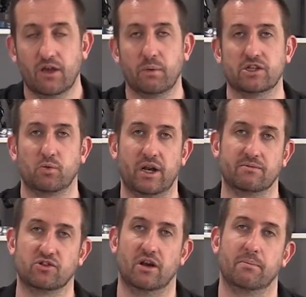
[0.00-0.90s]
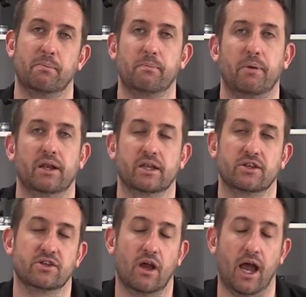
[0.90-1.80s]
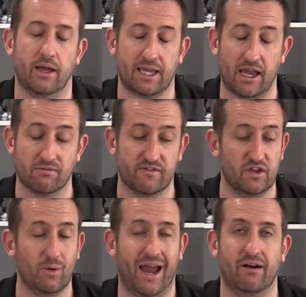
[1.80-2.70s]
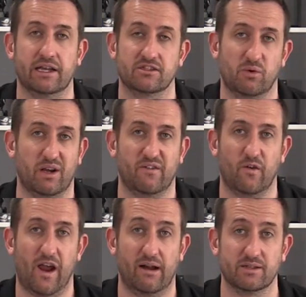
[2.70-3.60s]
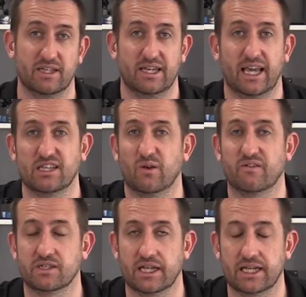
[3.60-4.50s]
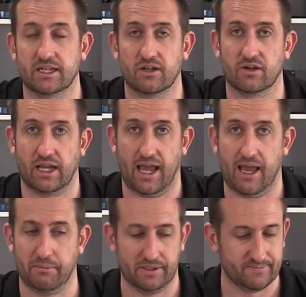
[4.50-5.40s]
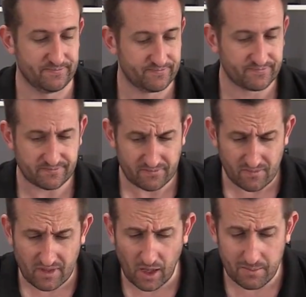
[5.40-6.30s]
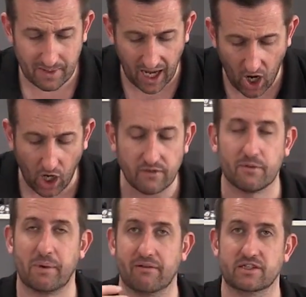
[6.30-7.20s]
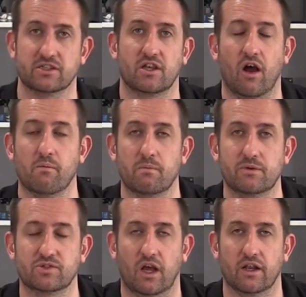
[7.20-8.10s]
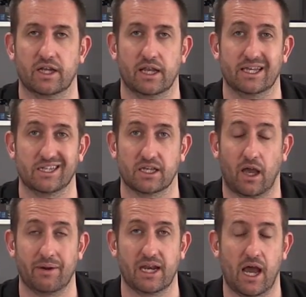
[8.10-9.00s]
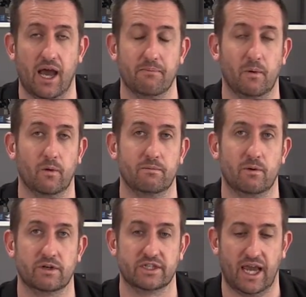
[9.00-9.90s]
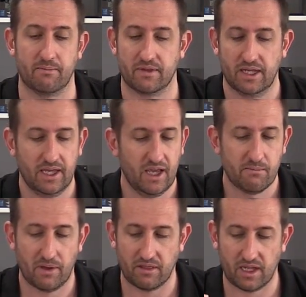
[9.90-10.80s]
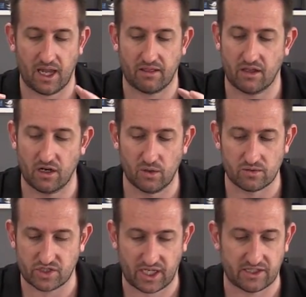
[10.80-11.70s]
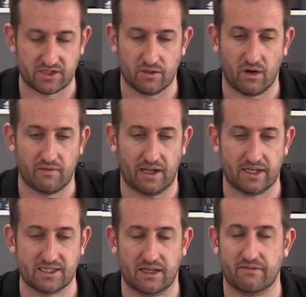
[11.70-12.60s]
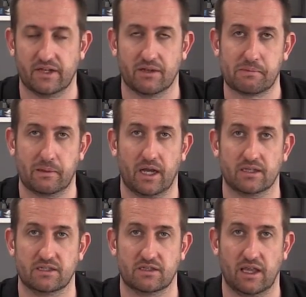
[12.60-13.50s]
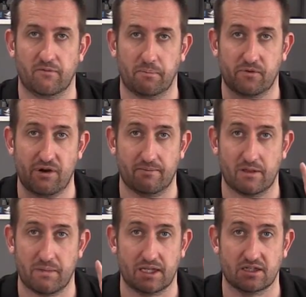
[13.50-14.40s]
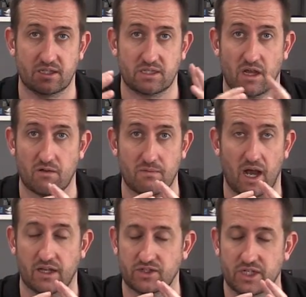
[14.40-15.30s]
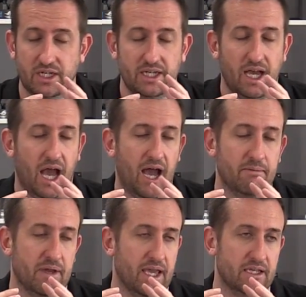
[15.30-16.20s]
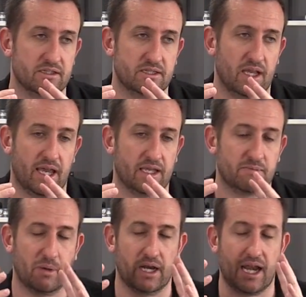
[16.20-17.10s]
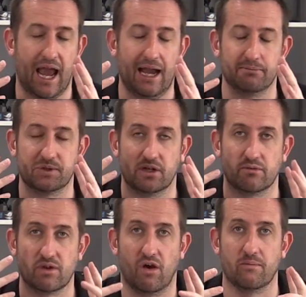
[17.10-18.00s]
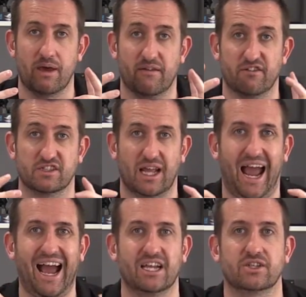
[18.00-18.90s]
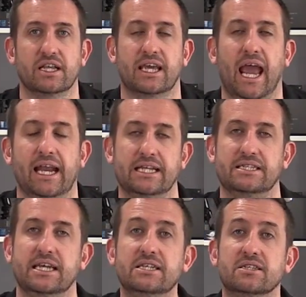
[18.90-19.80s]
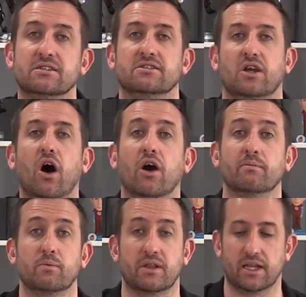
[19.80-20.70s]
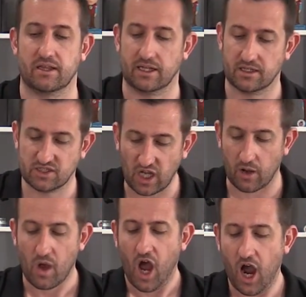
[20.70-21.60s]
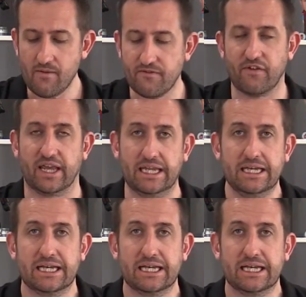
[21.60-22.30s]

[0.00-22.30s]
which when I'm trying to plan and uh, get a review out in 24 hours is obviously not going to happen. But over periods of time, we will start looking at this and going uh, more and more in depth but the, uh, the launch schedule around these NVIDIA products is they've crammed them in so much. Um, it's it's been an absolute nightmare for us to actually get any decent time with anything. So hopefully